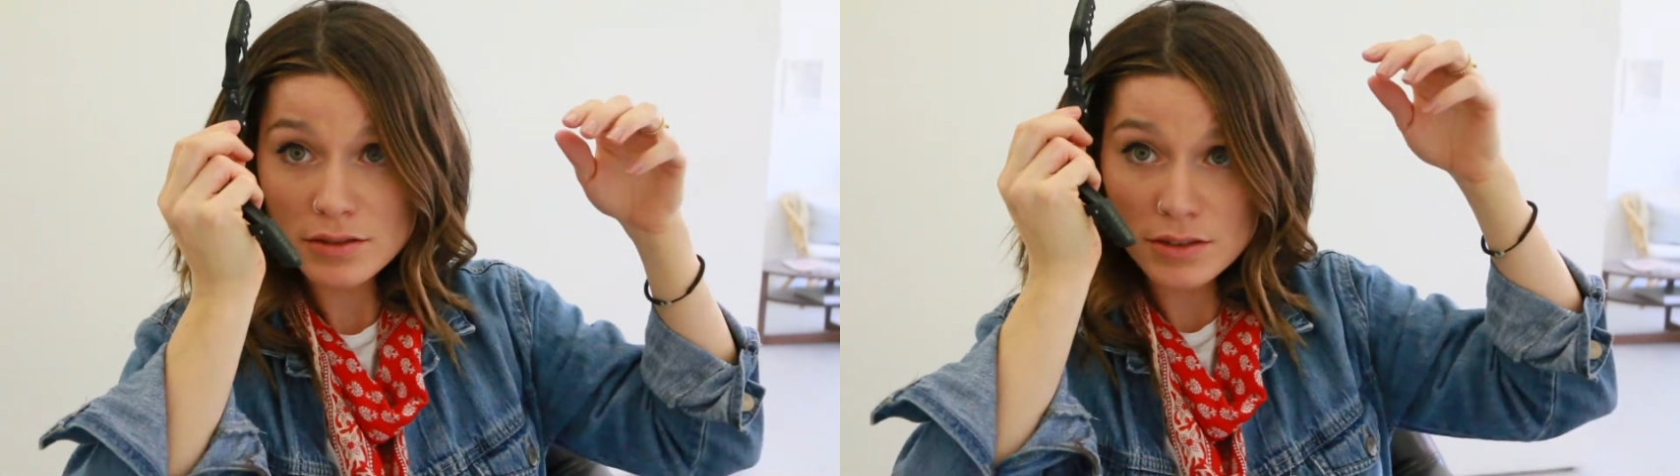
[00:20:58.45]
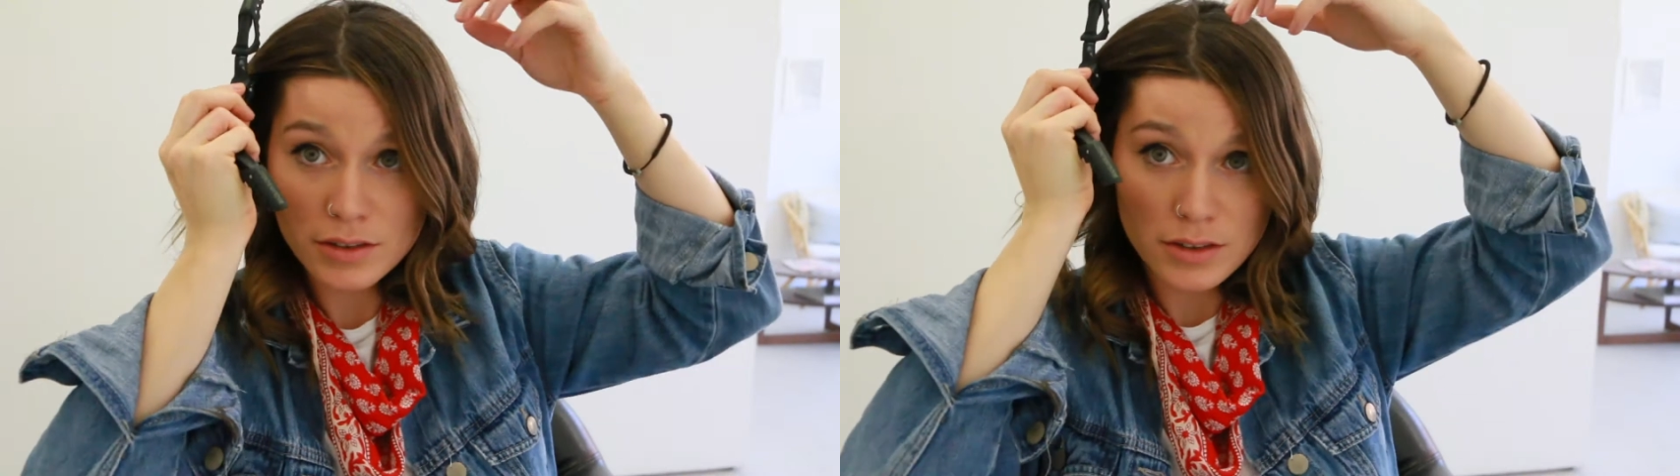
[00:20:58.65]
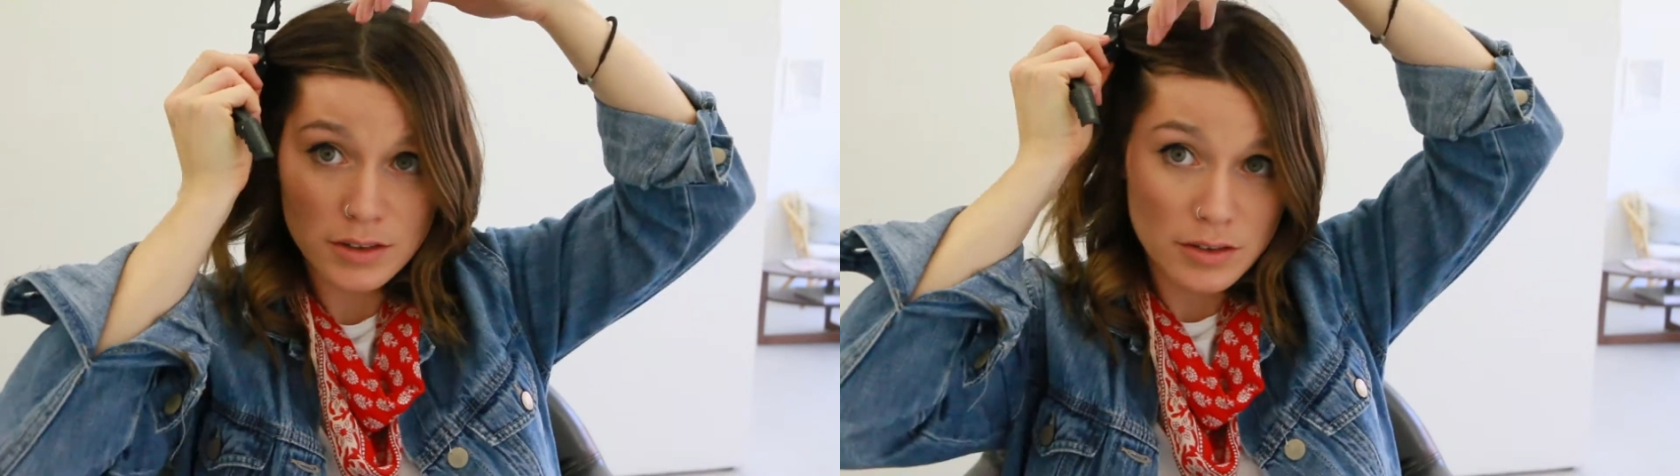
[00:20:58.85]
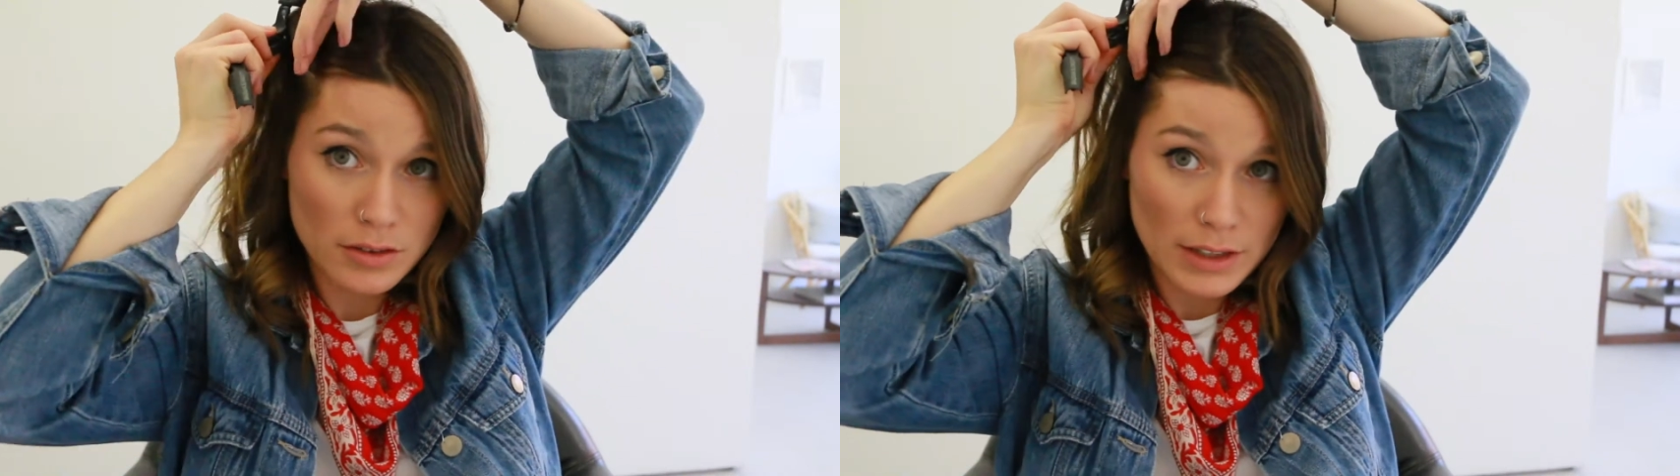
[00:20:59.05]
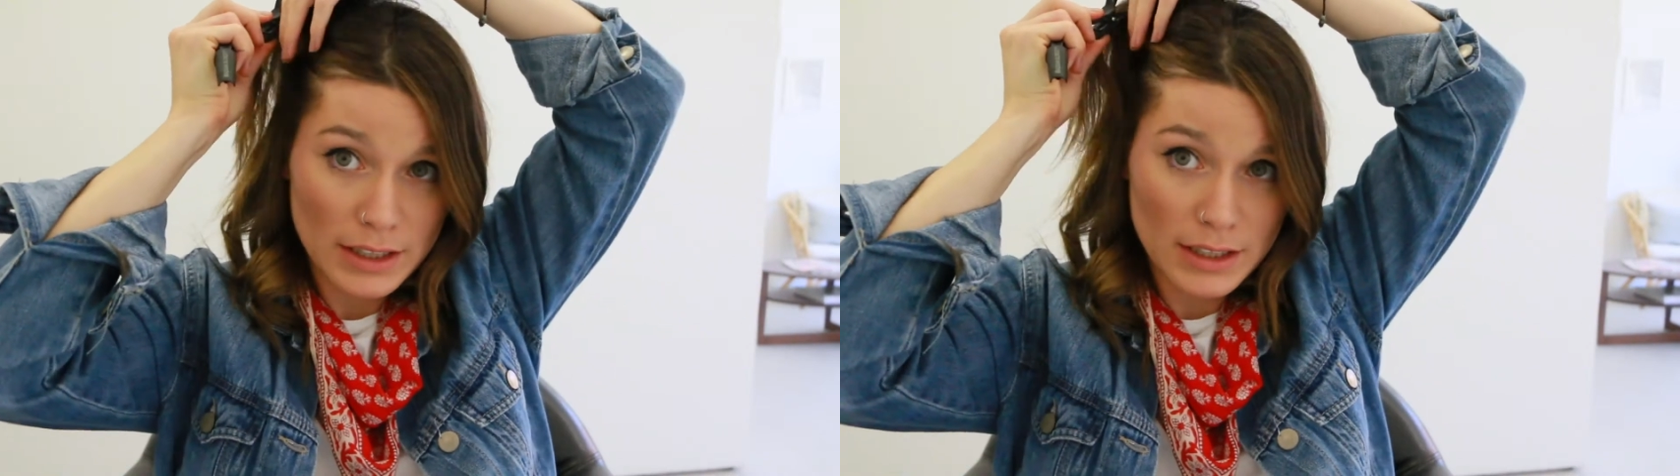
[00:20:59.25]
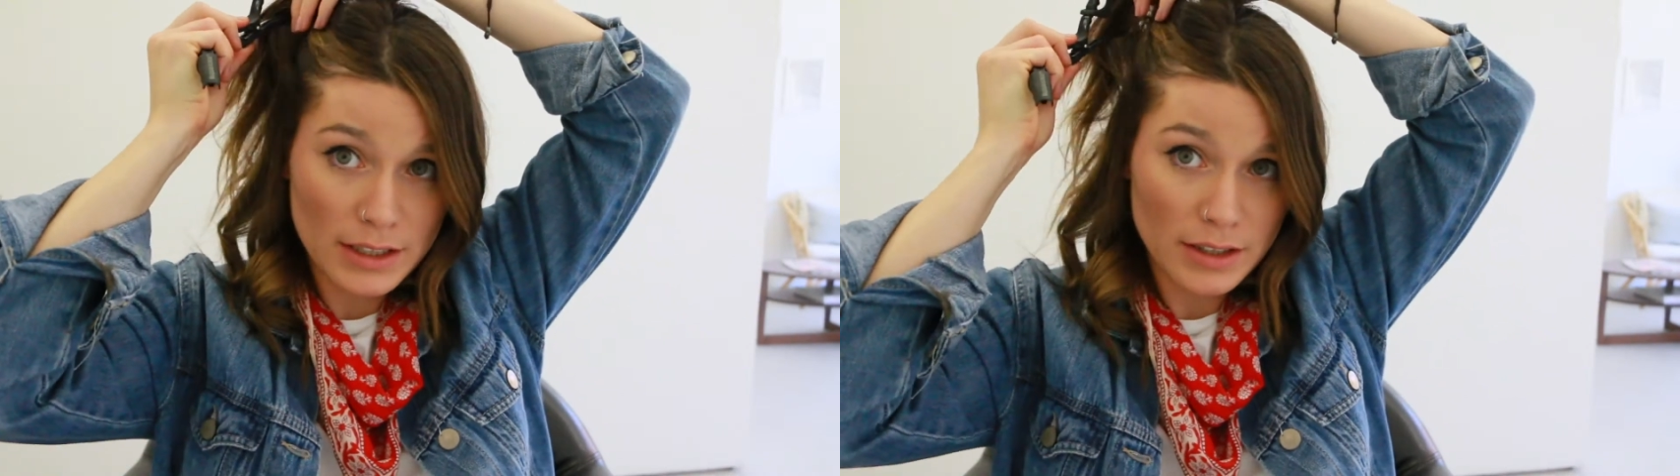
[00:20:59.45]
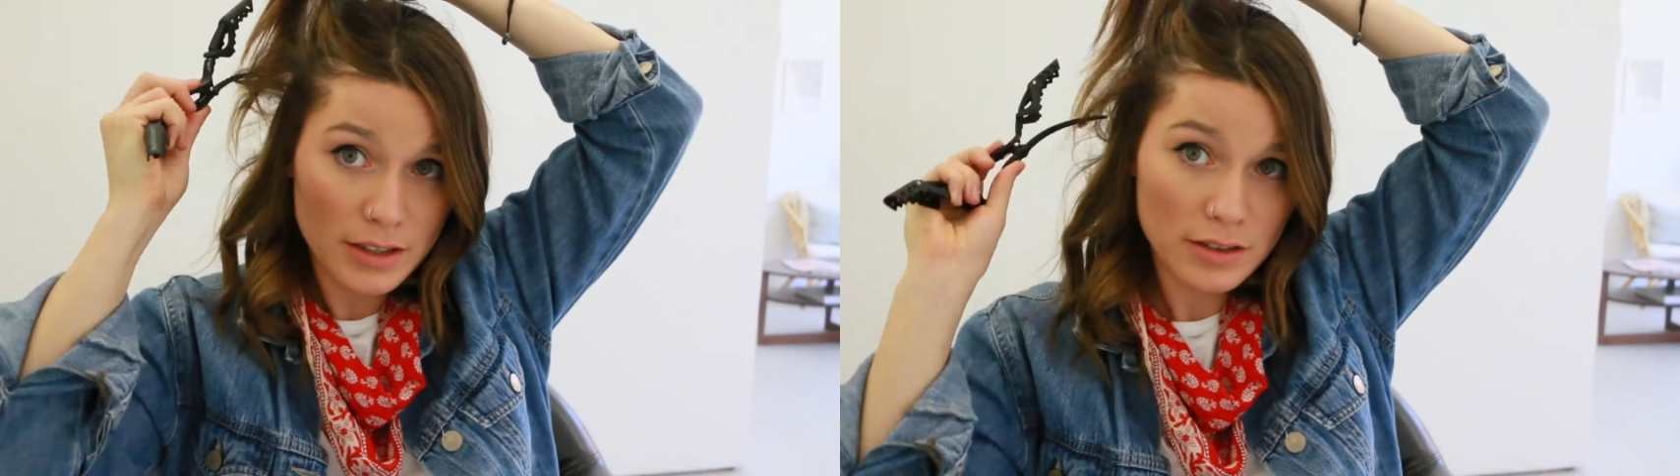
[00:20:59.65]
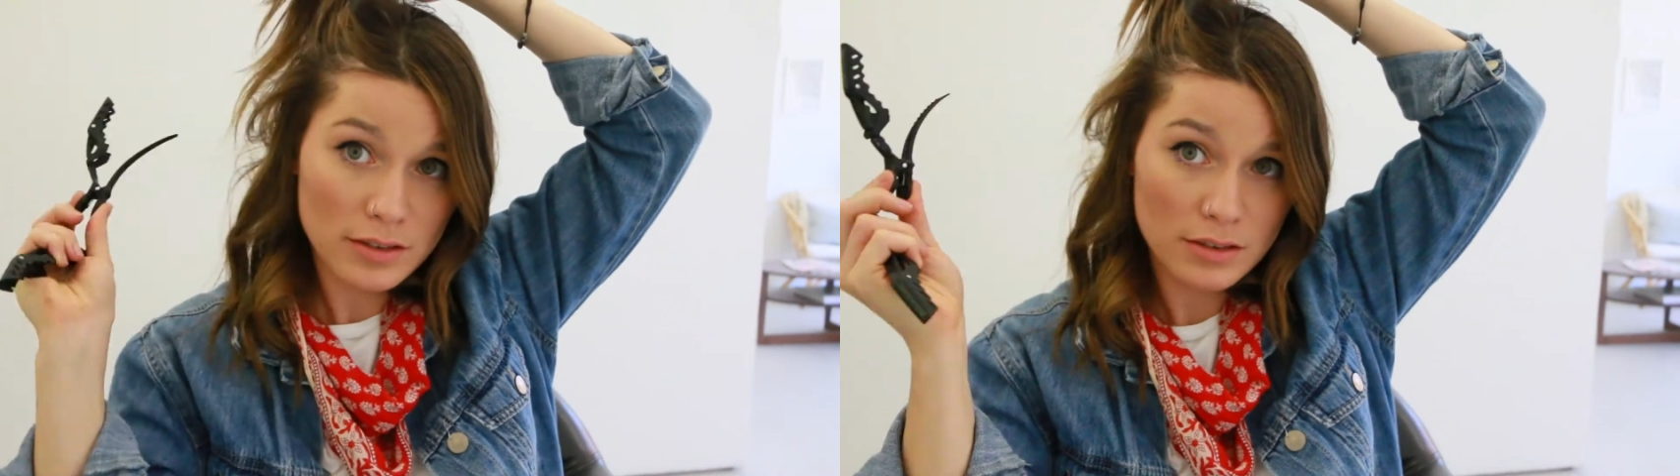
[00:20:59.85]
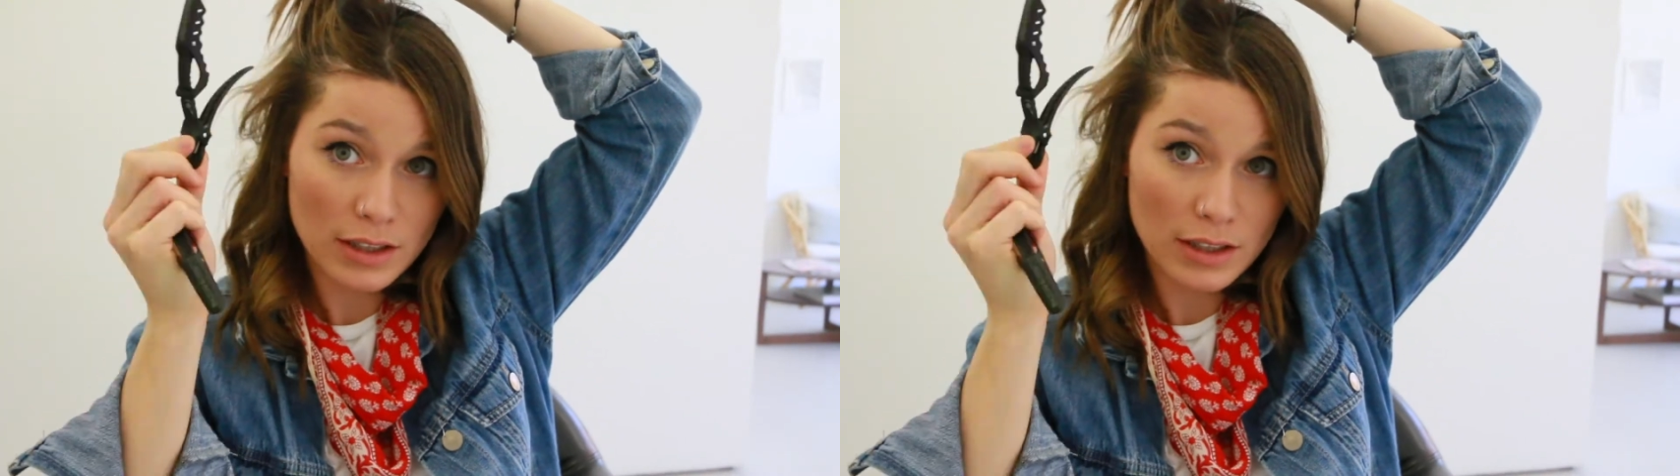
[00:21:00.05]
So right here,